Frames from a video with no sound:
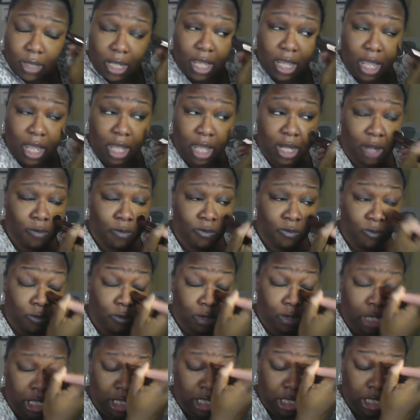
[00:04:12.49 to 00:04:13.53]
And I
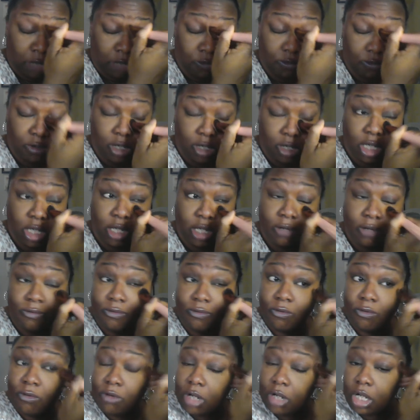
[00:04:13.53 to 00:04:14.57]
really, really,
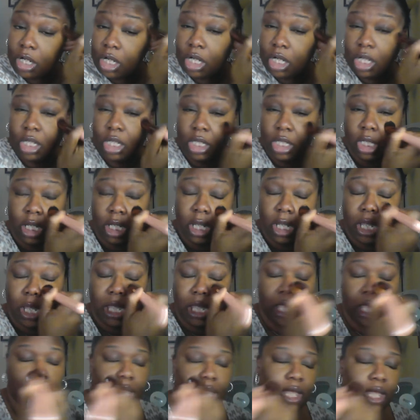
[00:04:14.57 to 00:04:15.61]
really
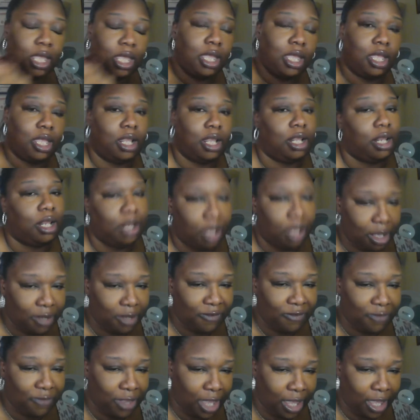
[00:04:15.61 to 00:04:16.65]

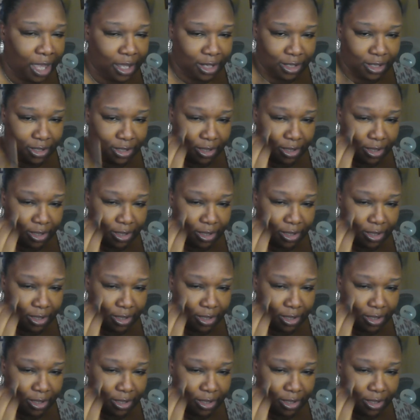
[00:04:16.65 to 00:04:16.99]
love that